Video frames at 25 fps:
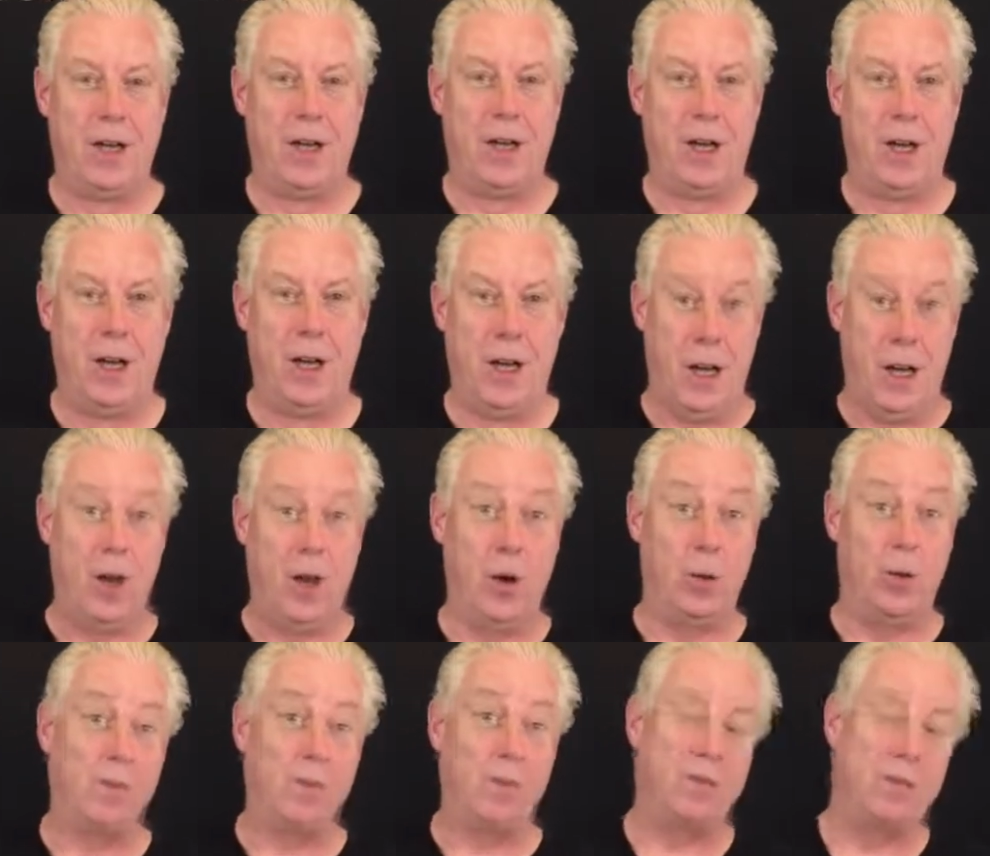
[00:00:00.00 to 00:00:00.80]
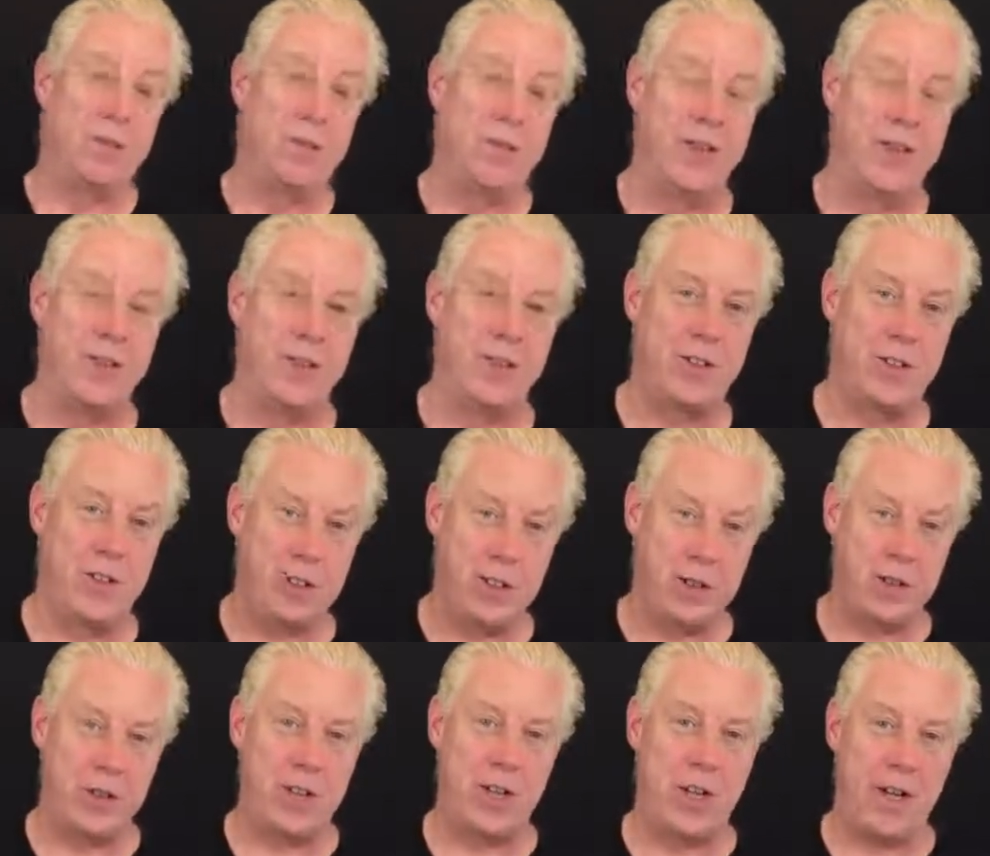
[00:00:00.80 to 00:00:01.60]
Hello, it's
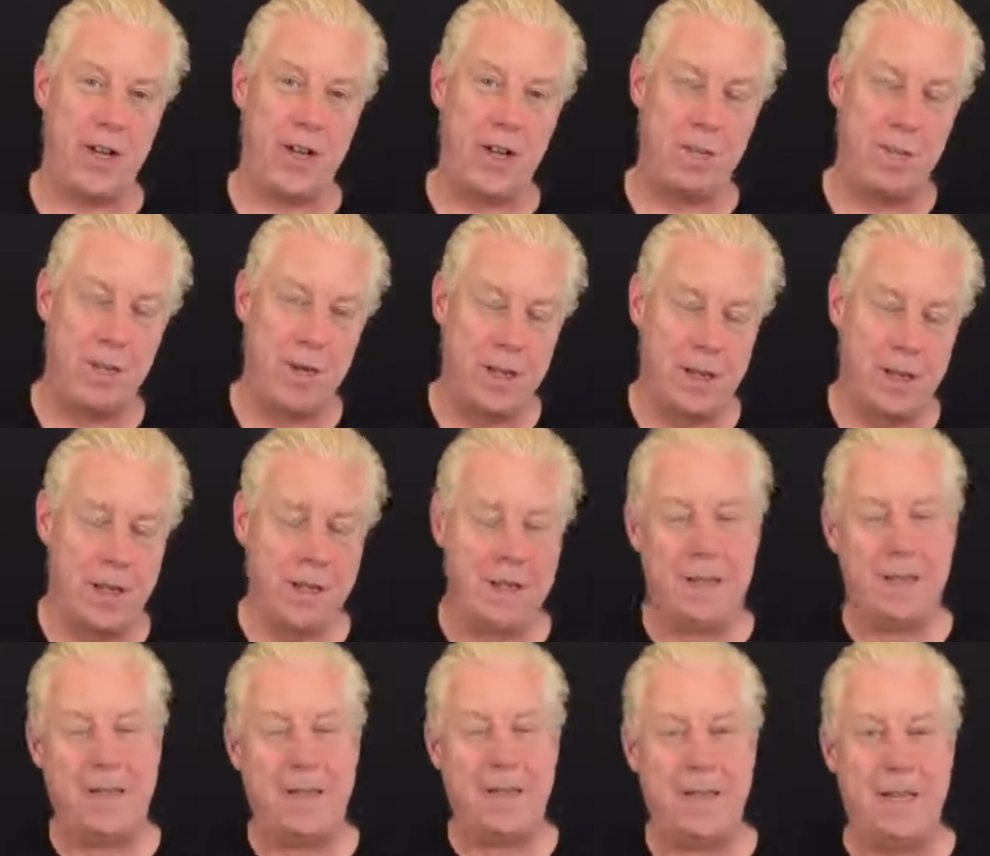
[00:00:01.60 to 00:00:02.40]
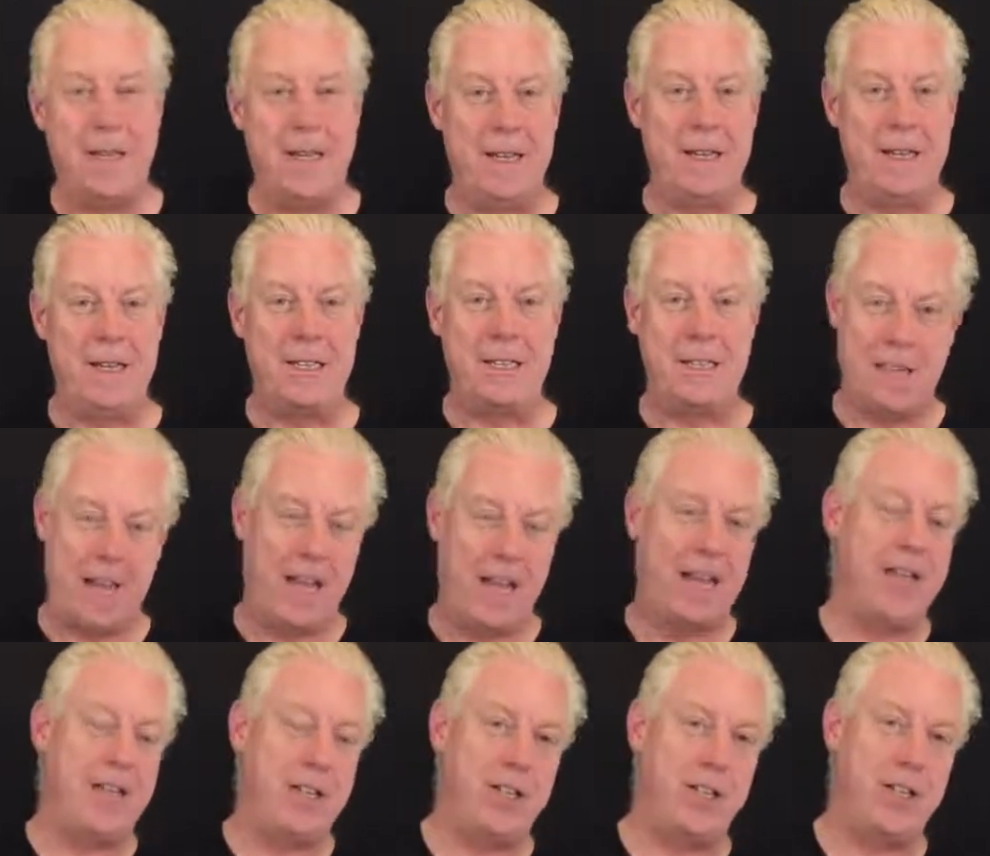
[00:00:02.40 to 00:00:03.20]
Thursday, it's
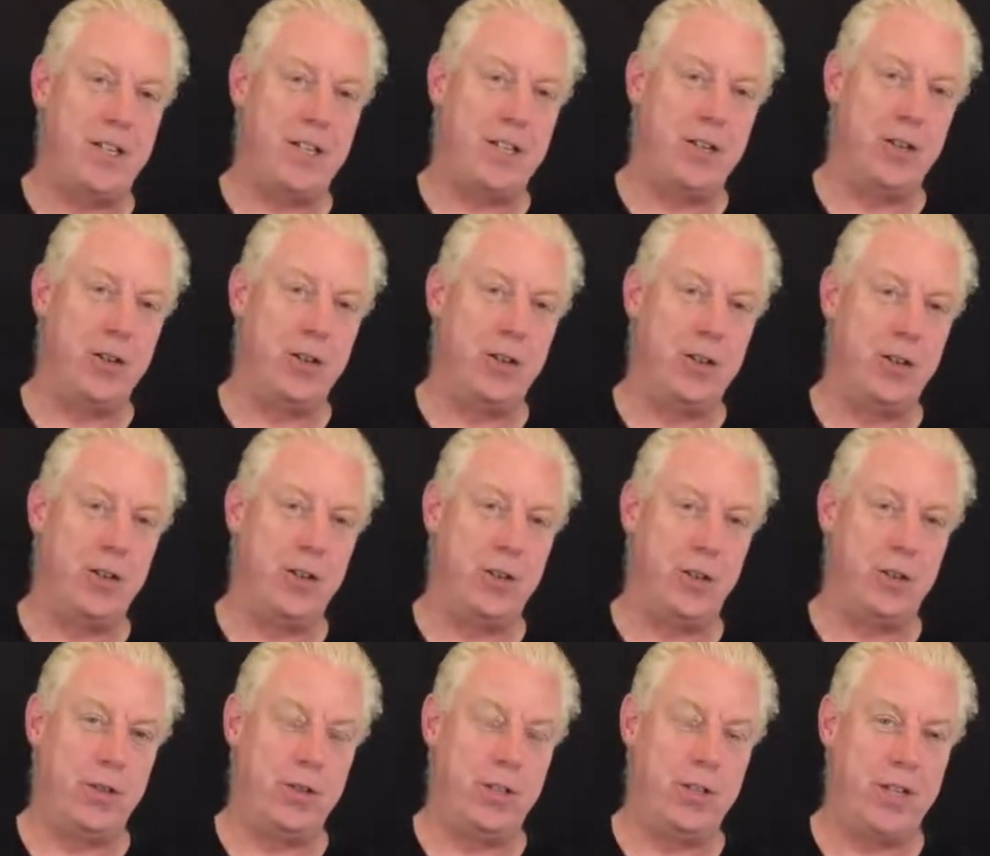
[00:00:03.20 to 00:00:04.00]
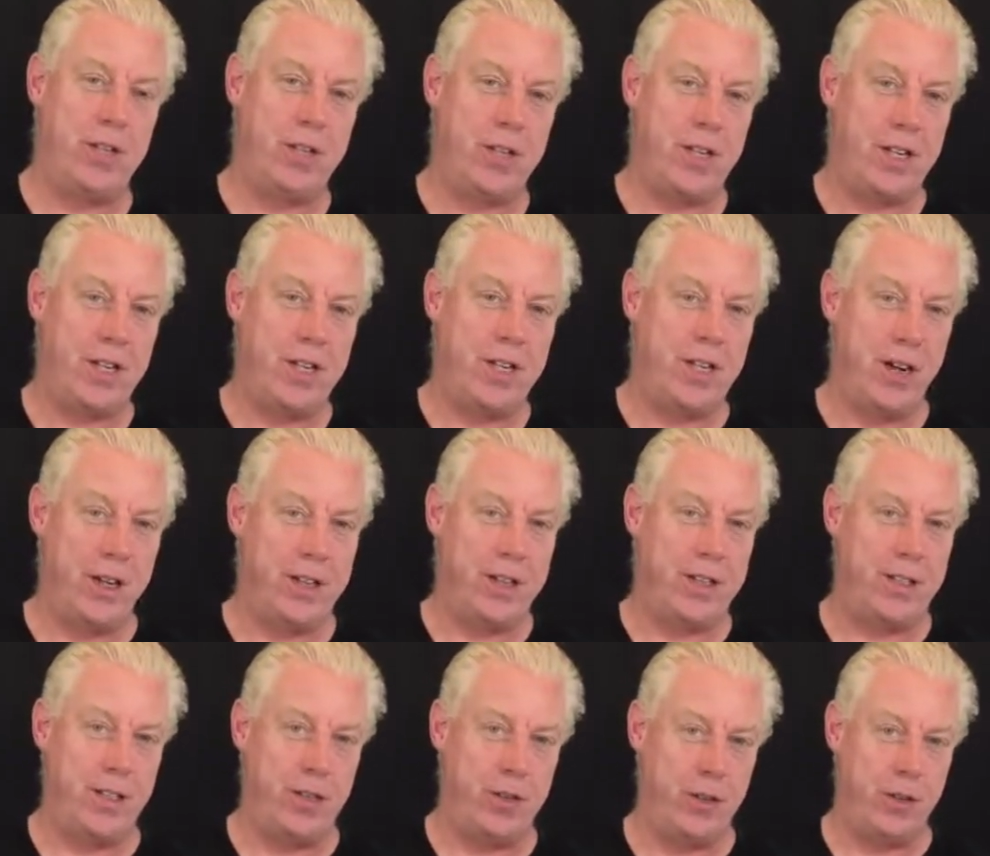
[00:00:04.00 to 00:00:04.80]
1800 UTC,
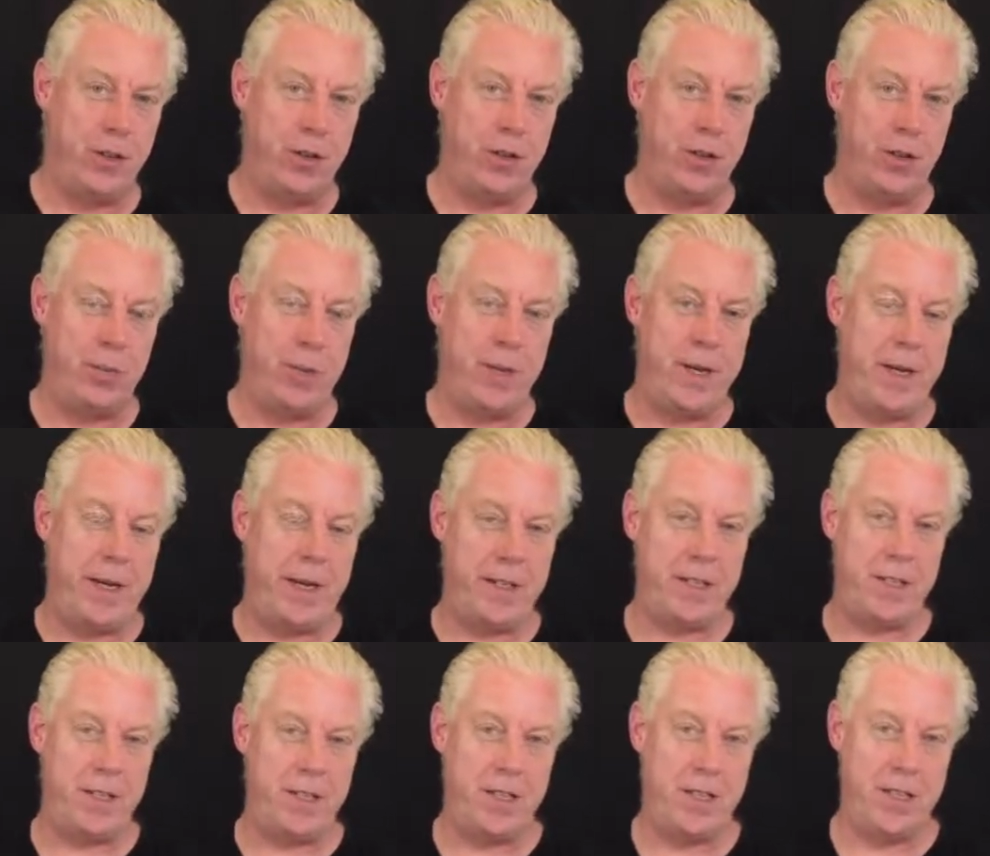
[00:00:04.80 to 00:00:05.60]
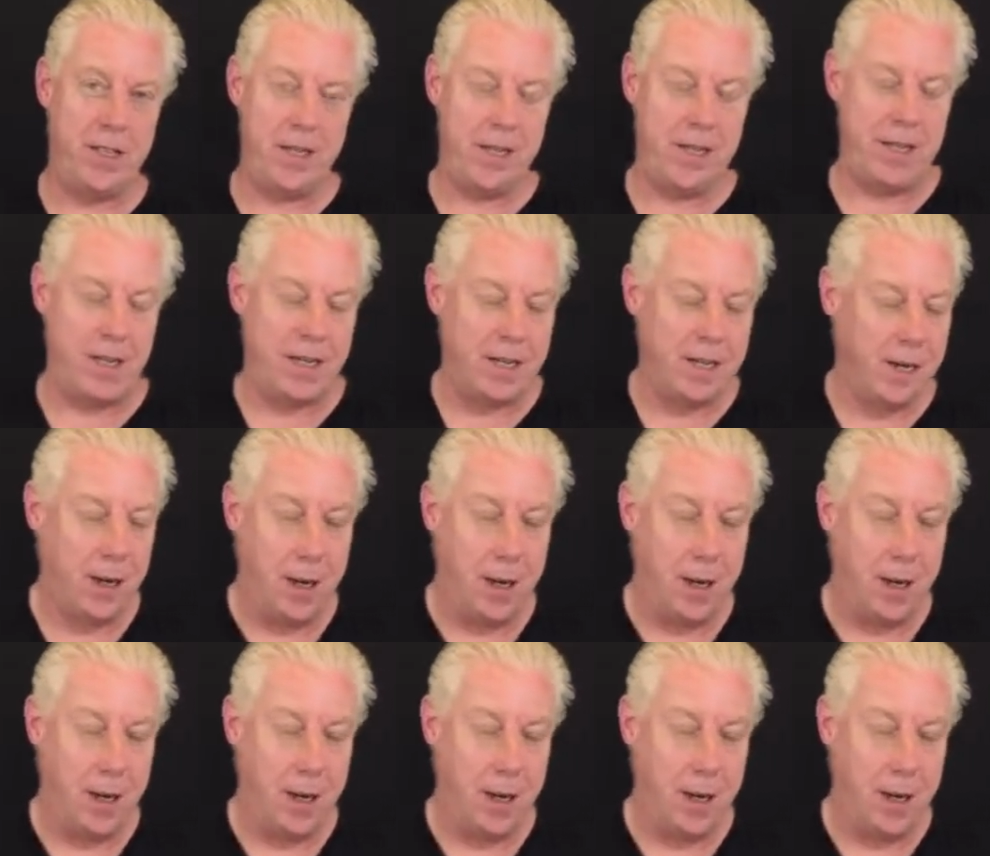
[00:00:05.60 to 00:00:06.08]
1900 BST.